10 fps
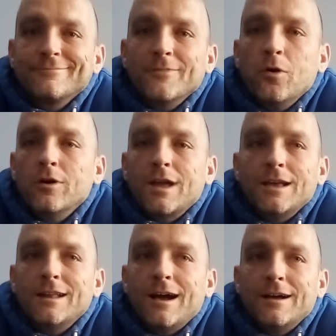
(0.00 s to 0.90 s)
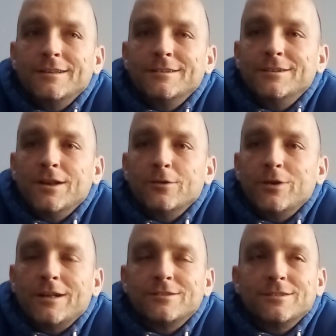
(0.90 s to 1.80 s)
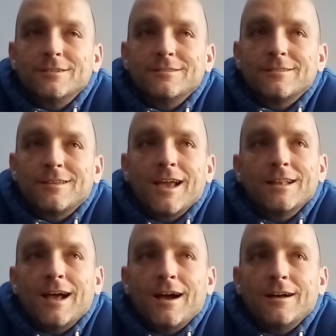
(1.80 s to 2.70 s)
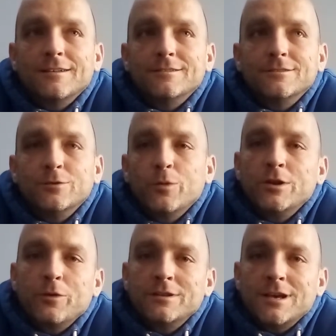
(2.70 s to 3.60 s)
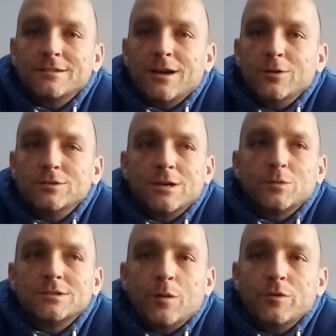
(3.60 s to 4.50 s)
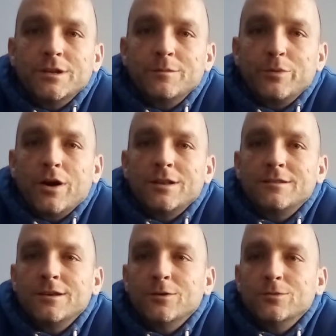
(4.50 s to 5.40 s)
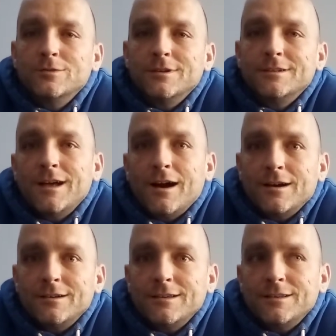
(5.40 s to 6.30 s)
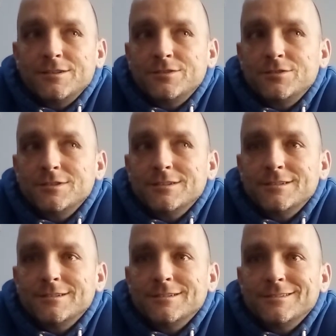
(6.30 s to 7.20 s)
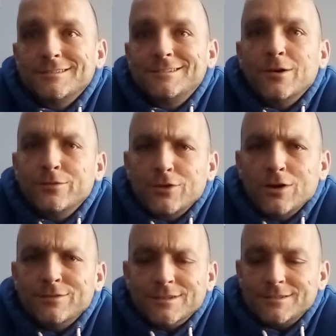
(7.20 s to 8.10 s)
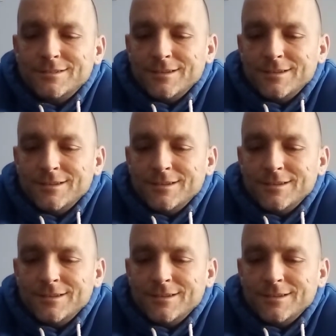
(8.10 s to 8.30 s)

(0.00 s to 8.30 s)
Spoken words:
or getting out and you actually getting out and when you went Tesco's there was someone in behind the till, and now it's self-service.